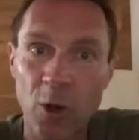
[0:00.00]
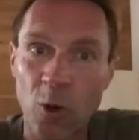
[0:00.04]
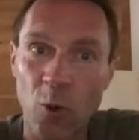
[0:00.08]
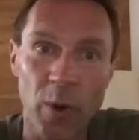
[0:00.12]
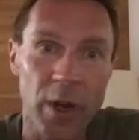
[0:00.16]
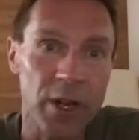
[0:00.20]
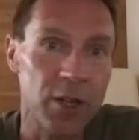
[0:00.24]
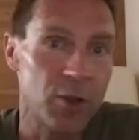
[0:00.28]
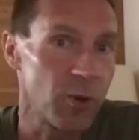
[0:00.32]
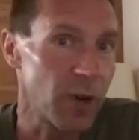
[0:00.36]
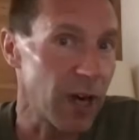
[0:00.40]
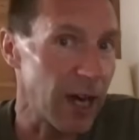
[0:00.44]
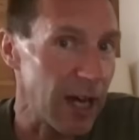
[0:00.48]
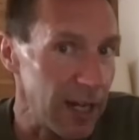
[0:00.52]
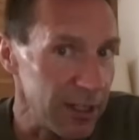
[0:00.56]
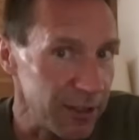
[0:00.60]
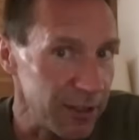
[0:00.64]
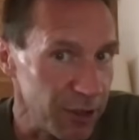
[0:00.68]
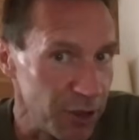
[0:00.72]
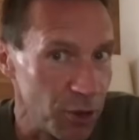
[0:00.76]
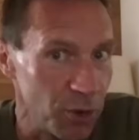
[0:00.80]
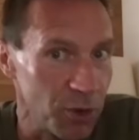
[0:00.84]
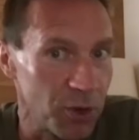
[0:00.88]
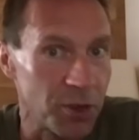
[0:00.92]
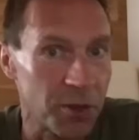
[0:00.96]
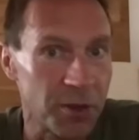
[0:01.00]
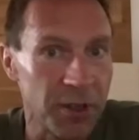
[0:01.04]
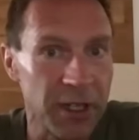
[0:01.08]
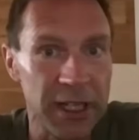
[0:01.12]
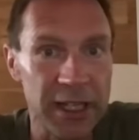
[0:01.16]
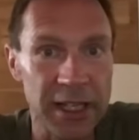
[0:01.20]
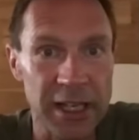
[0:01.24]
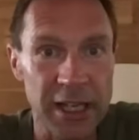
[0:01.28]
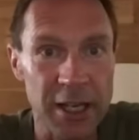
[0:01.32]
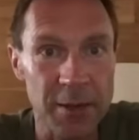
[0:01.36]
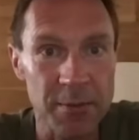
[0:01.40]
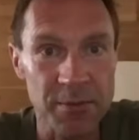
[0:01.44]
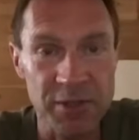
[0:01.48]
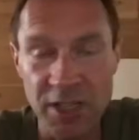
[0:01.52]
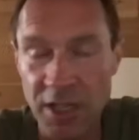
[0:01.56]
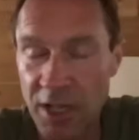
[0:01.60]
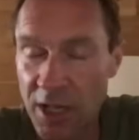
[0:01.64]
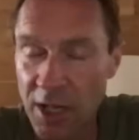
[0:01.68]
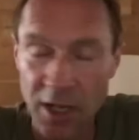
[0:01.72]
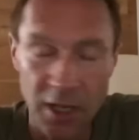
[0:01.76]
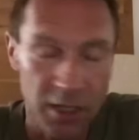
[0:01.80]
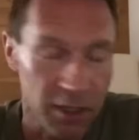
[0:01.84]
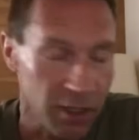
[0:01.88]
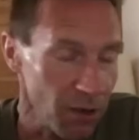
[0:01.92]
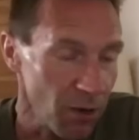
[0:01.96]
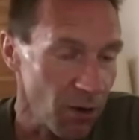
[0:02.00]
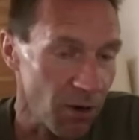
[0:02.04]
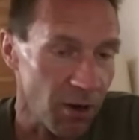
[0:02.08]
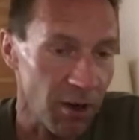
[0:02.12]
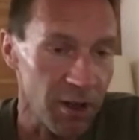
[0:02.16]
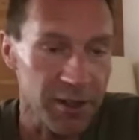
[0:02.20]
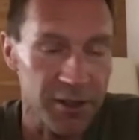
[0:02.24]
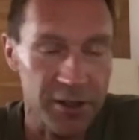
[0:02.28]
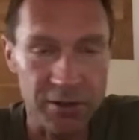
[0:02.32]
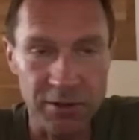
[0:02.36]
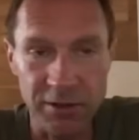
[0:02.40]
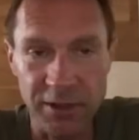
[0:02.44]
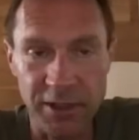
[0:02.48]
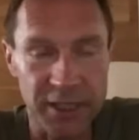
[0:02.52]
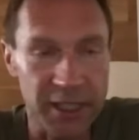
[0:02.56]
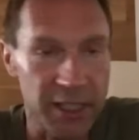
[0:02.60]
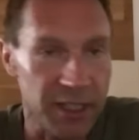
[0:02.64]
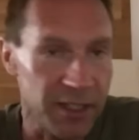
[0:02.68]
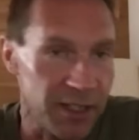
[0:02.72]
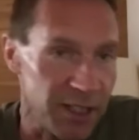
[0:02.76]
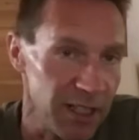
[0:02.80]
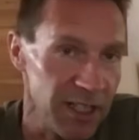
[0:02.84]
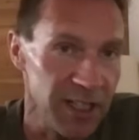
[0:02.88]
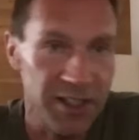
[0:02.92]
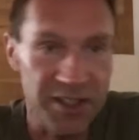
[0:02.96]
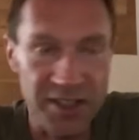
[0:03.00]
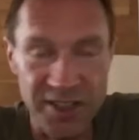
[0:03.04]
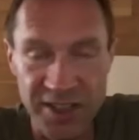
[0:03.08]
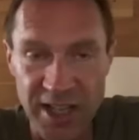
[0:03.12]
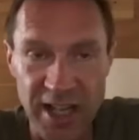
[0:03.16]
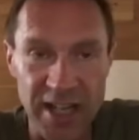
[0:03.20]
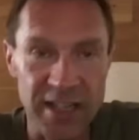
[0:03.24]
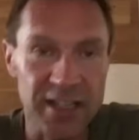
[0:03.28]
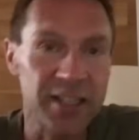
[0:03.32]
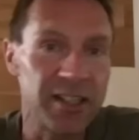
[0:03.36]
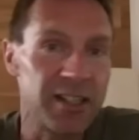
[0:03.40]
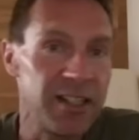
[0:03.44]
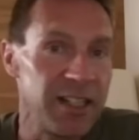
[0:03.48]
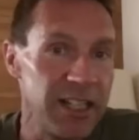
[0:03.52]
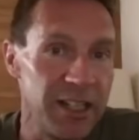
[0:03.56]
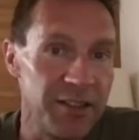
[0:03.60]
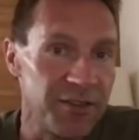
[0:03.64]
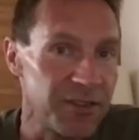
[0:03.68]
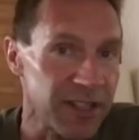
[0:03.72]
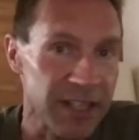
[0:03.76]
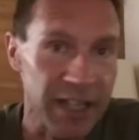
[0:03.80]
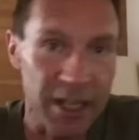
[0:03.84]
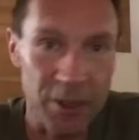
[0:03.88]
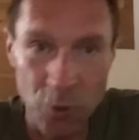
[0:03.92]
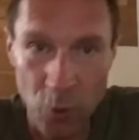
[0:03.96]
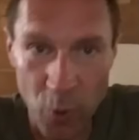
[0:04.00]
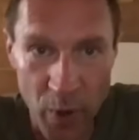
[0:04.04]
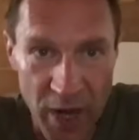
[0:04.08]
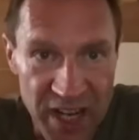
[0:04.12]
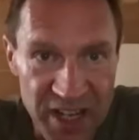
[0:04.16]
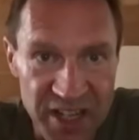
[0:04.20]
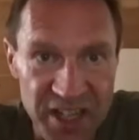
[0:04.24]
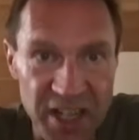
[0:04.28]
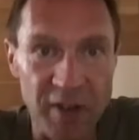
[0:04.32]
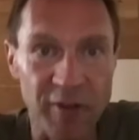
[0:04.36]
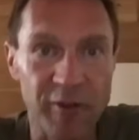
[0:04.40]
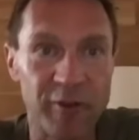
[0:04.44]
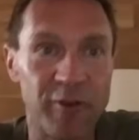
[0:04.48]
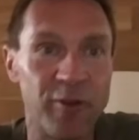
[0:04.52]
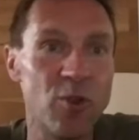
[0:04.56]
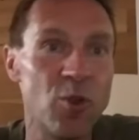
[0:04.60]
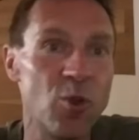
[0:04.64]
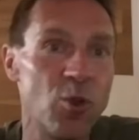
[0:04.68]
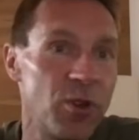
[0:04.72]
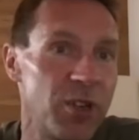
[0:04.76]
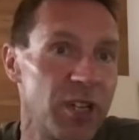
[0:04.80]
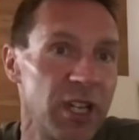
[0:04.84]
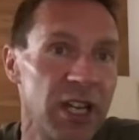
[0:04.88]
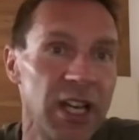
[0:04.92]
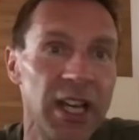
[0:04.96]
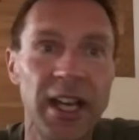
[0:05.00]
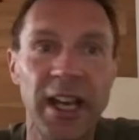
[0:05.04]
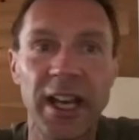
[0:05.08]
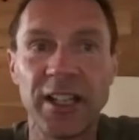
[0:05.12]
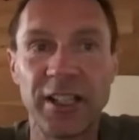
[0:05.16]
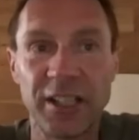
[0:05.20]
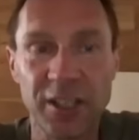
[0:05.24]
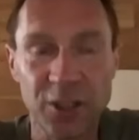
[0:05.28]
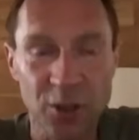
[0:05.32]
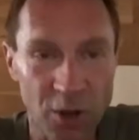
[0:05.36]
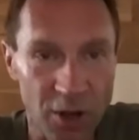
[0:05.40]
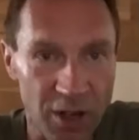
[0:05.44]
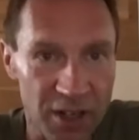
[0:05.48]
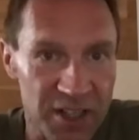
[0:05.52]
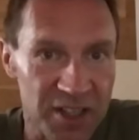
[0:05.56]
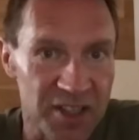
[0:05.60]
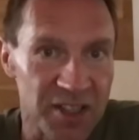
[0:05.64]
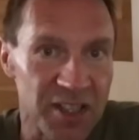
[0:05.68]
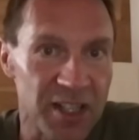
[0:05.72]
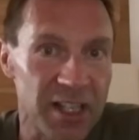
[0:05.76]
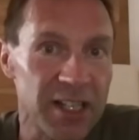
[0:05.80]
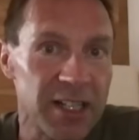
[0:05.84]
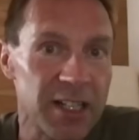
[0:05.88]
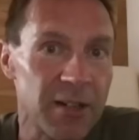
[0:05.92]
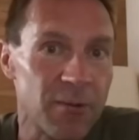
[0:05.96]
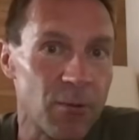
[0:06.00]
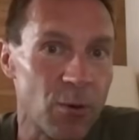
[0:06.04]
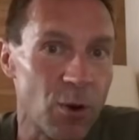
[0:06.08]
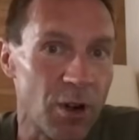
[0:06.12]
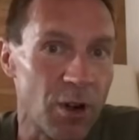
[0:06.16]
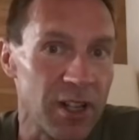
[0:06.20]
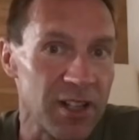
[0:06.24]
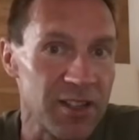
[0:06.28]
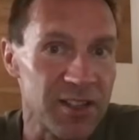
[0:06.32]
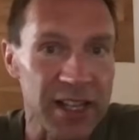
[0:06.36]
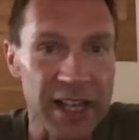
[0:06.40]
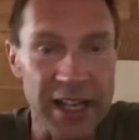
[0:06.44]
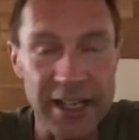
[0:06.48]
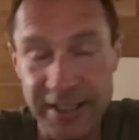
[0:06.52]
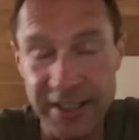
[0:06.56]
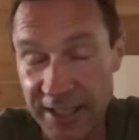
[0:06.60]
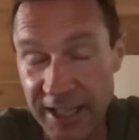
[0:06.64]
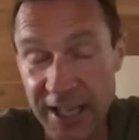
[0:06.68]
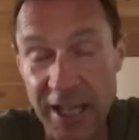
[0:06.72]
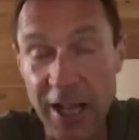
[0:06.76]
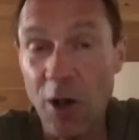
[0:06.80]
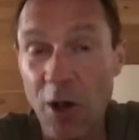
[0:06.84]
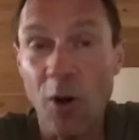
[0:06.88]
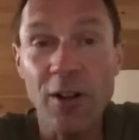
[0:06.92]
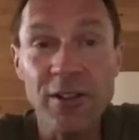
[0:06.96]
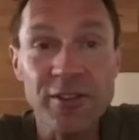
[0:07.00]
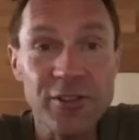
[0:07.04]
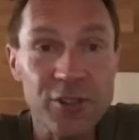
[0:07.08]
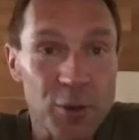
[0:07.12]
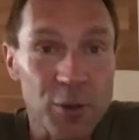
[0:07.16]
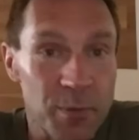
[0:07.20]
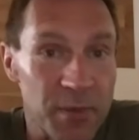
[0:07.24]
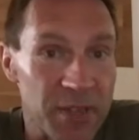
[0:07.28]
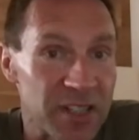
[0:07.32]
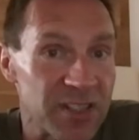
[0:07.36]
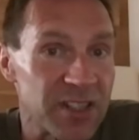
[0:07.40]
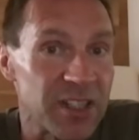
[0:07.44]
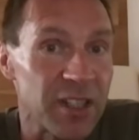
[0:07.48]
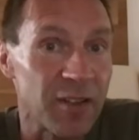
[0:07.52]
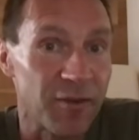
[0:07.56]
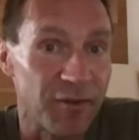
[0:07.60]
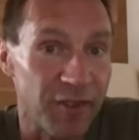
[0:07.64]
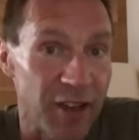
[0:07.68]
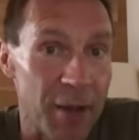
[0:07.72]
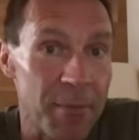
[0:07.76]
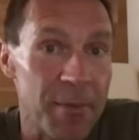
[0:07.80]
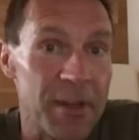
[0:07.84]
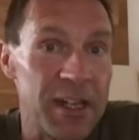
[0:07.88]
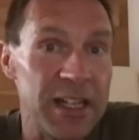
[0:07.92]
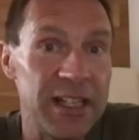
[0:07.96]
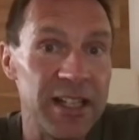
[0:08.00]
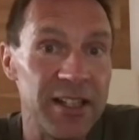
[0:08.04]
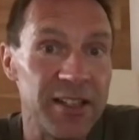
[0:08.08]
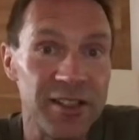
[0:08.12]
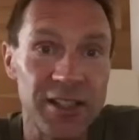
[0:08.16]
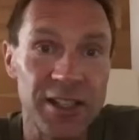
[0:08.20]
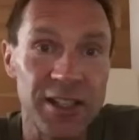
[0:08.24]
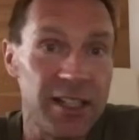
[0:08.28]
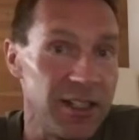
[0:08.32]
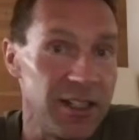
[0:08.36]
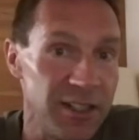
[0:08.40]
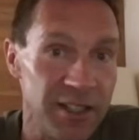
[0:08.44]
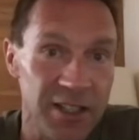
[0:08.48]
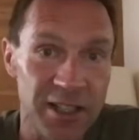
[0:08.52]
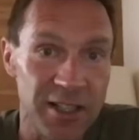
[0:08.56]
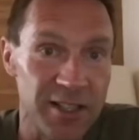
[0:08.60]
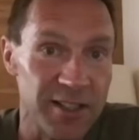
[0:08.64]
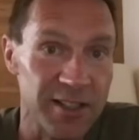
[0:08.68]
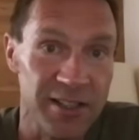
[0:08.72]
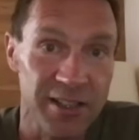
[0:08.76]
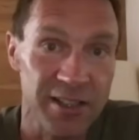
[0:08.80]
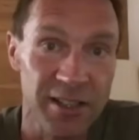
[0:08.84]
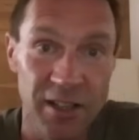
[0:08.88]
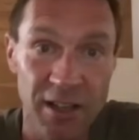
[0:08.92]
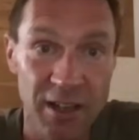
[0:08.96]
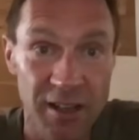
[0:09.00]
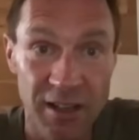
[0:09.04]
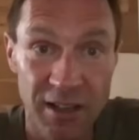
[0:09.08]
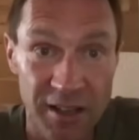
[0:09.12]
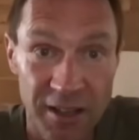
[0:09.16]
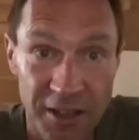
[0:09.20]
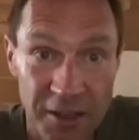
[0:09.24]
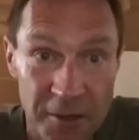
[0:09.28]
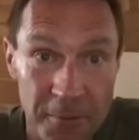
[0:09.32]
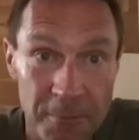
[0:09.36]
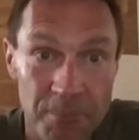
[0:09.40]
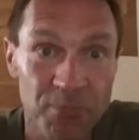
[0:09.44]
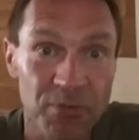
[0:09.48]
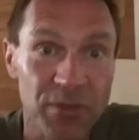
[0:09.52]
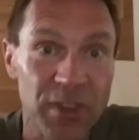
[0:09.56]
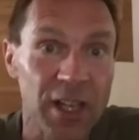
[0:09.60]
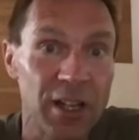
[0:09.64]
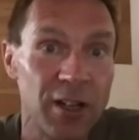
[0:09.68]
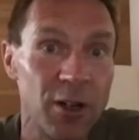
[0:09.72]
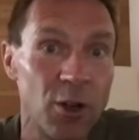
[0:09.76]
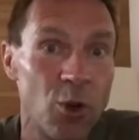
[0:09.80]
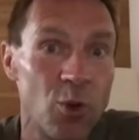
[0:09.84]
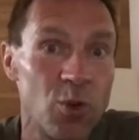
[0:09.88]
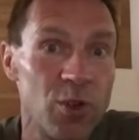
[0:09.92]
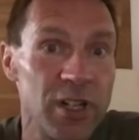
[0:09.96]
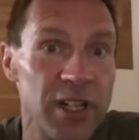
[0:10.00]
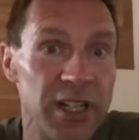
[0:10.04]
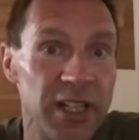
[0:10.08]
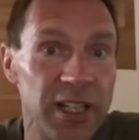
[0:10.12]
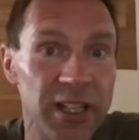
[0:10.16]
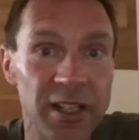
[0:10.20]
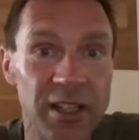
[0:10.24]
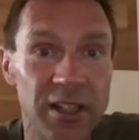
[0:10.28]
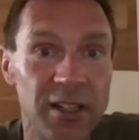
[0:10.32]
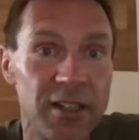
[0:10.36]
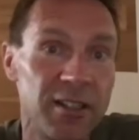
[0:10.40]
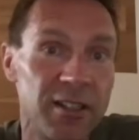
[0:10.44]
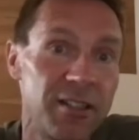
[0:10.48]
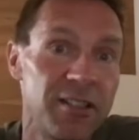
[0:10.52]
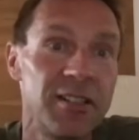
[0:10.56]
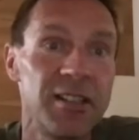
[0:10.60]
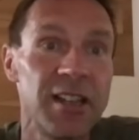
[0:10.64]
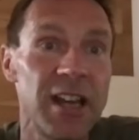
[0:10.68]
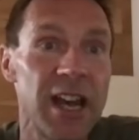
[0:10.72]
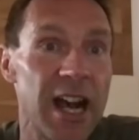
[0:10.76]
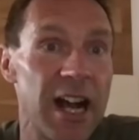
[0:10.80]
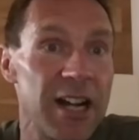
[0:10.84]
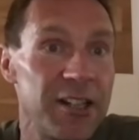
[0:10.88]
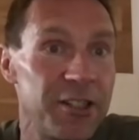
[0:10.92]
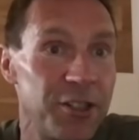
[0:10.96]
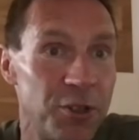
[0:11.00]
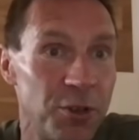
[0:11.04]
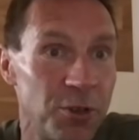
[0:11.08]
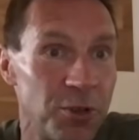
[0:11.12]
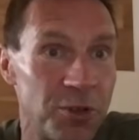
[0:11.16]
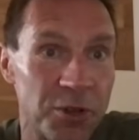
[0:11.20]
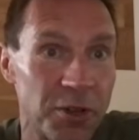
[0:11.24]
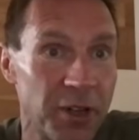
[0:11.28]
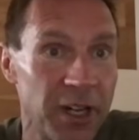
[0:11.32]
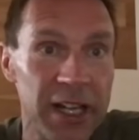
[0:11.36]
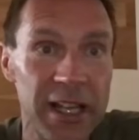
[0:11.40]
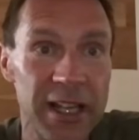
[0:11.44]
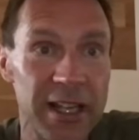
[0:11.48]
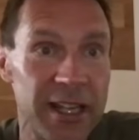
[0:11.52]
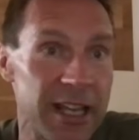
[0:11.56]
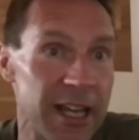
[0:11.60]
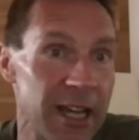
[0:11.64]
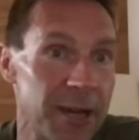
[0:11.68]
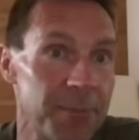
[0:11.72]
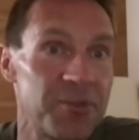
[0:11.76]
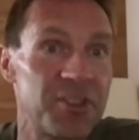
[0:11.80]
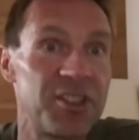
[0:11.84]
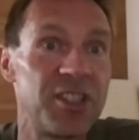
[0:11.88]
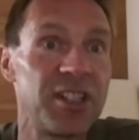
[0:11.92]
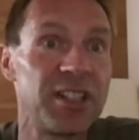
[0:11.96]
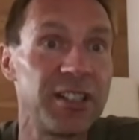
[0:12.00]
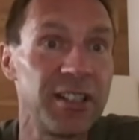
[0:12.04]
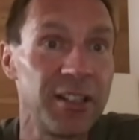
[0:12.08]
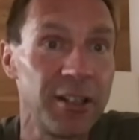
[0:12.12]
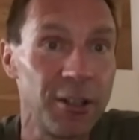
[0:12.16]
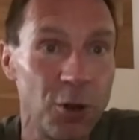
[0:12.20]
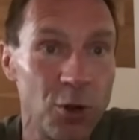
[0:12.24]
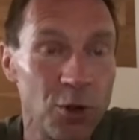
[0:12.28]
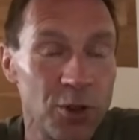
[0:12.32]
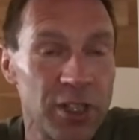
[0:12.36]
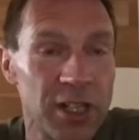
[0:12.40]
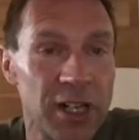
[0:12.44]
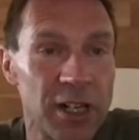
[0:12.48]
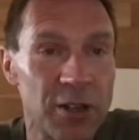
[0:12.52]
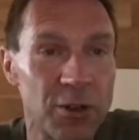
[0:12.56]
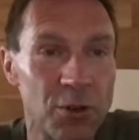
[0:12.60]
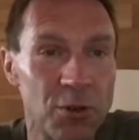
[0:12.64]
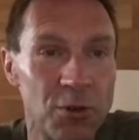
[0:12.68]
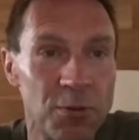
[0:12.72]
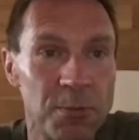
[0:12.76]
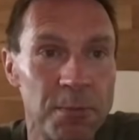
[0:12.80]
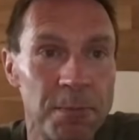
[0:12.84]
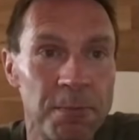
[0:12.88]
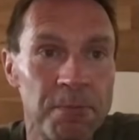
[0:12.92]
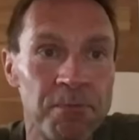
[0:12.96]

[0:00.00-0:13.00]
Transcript: went to altitude training camps. They also did eat salad leaves and weighed their food and did all these intervals. And they also missed their families in these lonely altitude training camps, sitting in a hotel room.